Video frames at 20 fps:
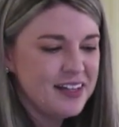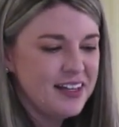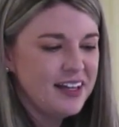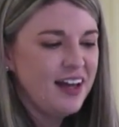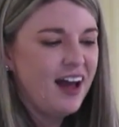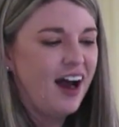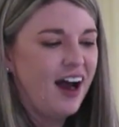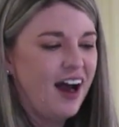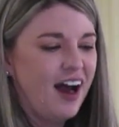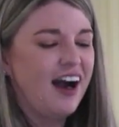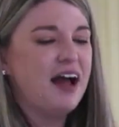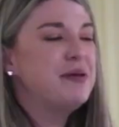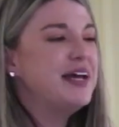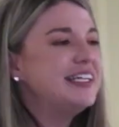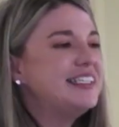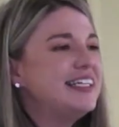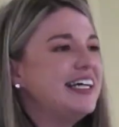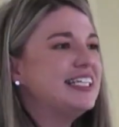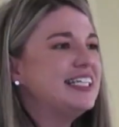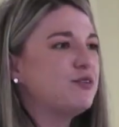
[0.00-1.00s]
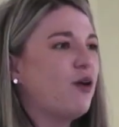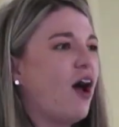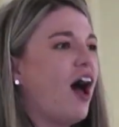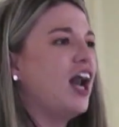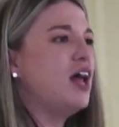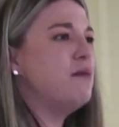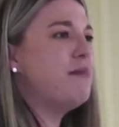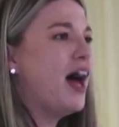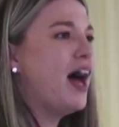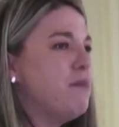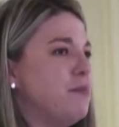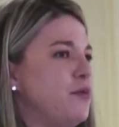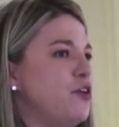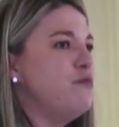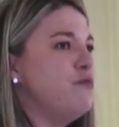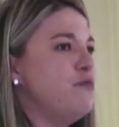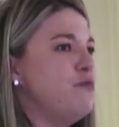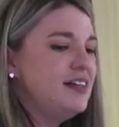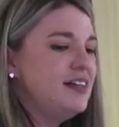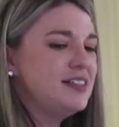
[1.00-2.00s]
All right, PTs are all about
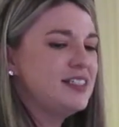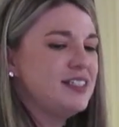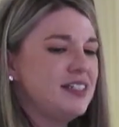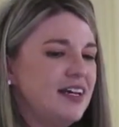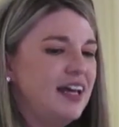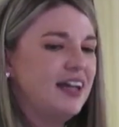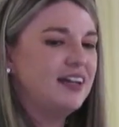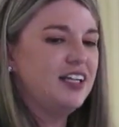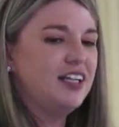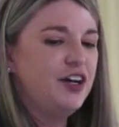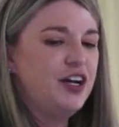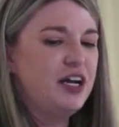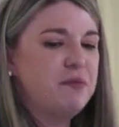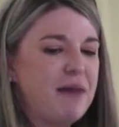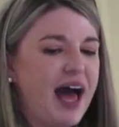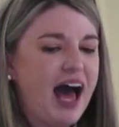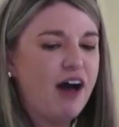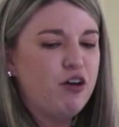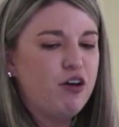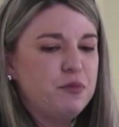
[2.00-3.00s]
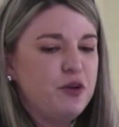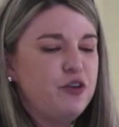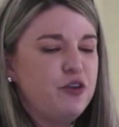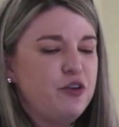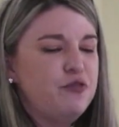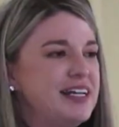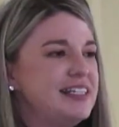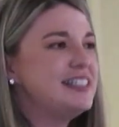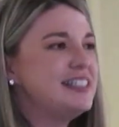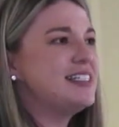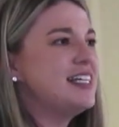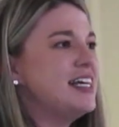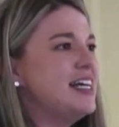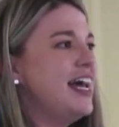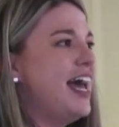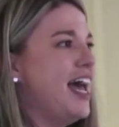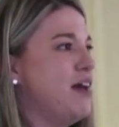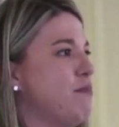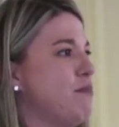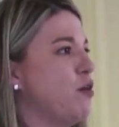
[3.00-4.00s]
movement, including bowel movements,
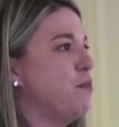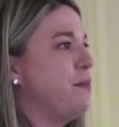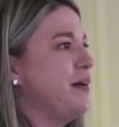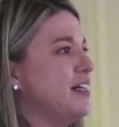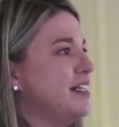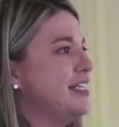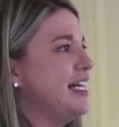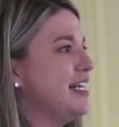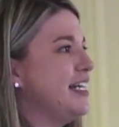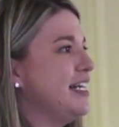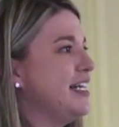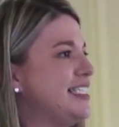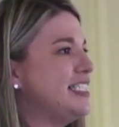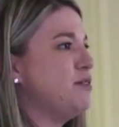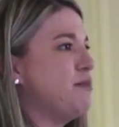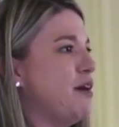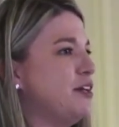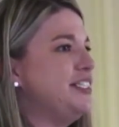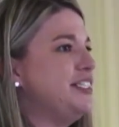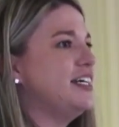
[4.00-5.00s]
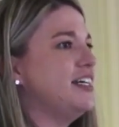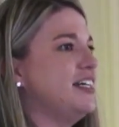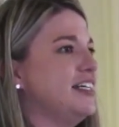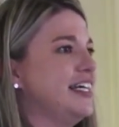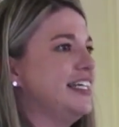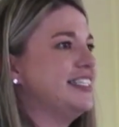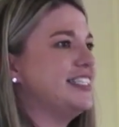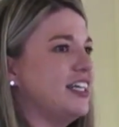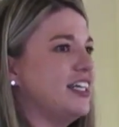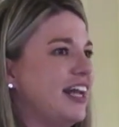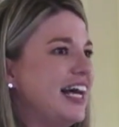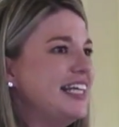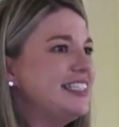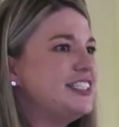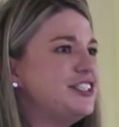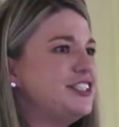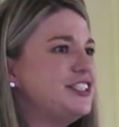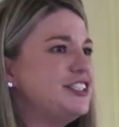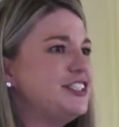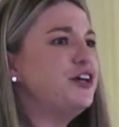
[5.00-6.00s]
and mobility leads to motility. So
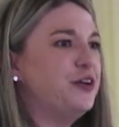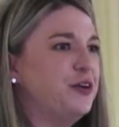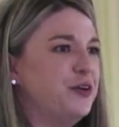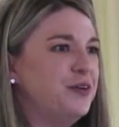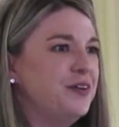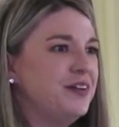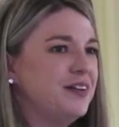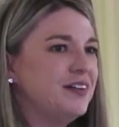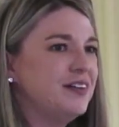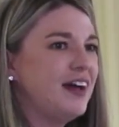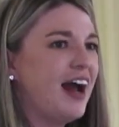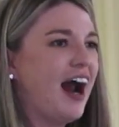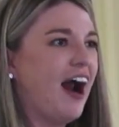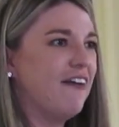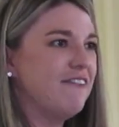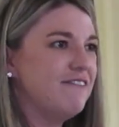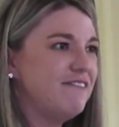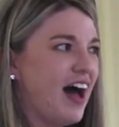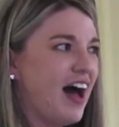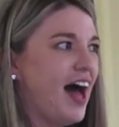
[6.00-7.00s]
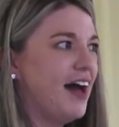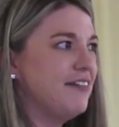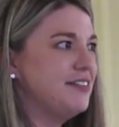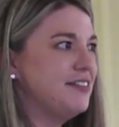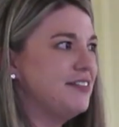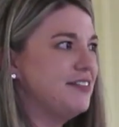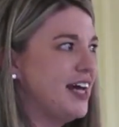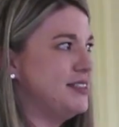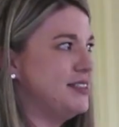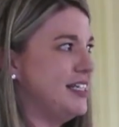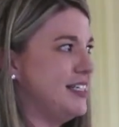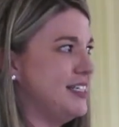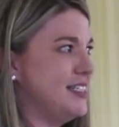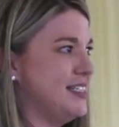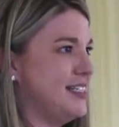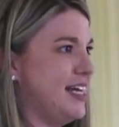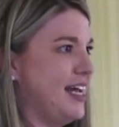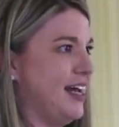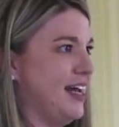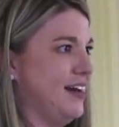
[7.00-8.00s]
let's do our 5 times sit to
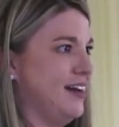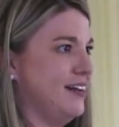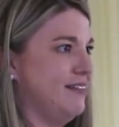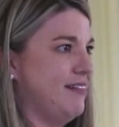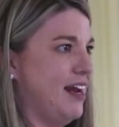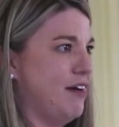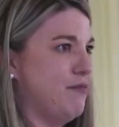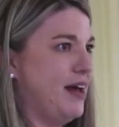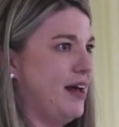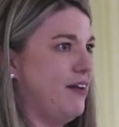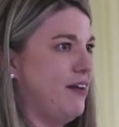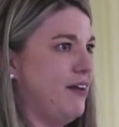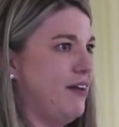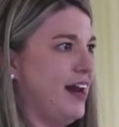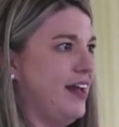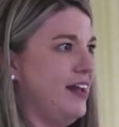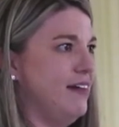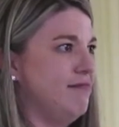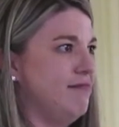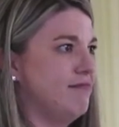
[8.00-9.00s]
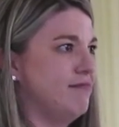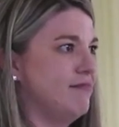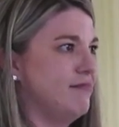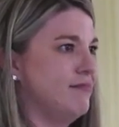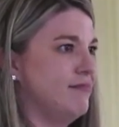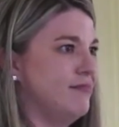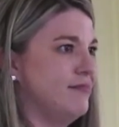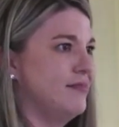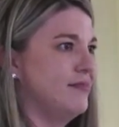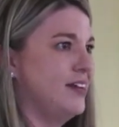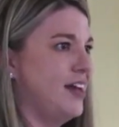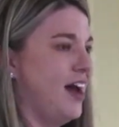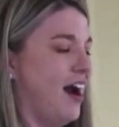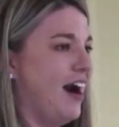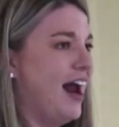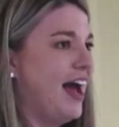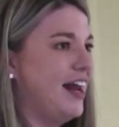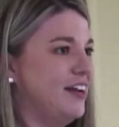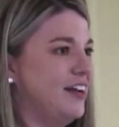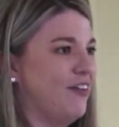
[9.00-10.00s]
stand. Everybody ready? All
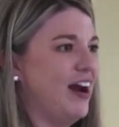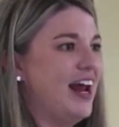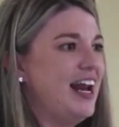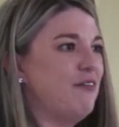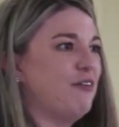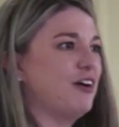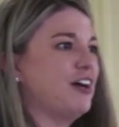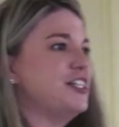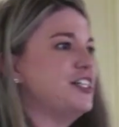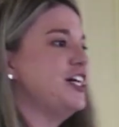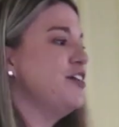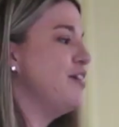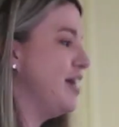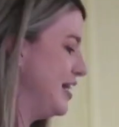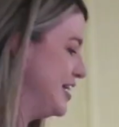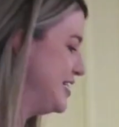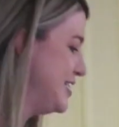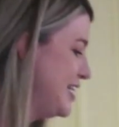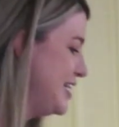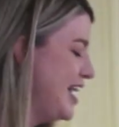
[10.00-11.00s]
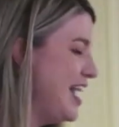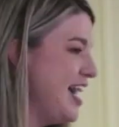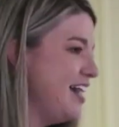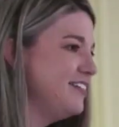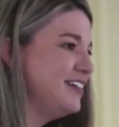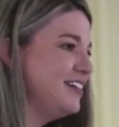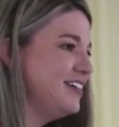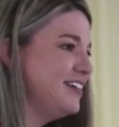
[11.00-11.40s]
right, ready? We're going to do it. Let's sit down. Let's